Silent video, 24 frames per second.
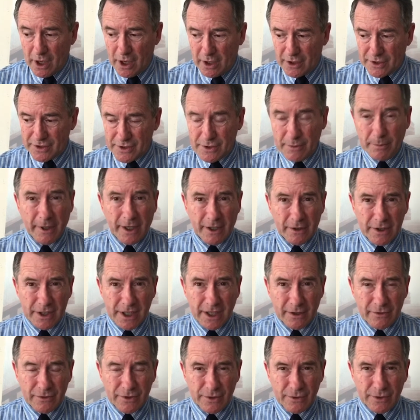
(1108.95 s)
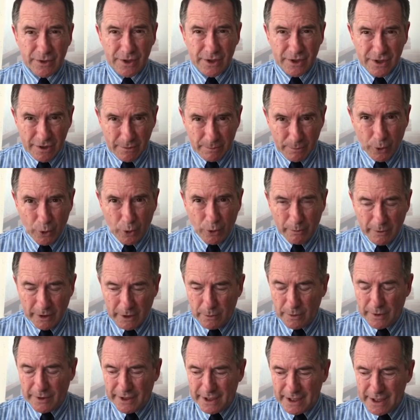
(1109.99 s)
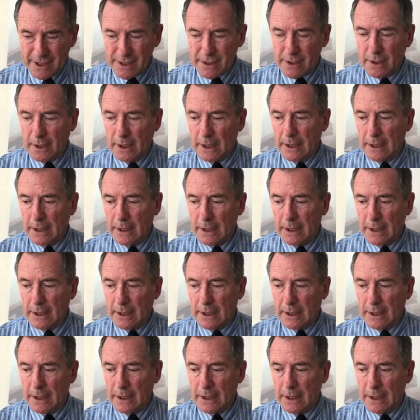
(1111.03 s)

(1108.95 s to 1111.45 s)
ask the parish council to support me with this.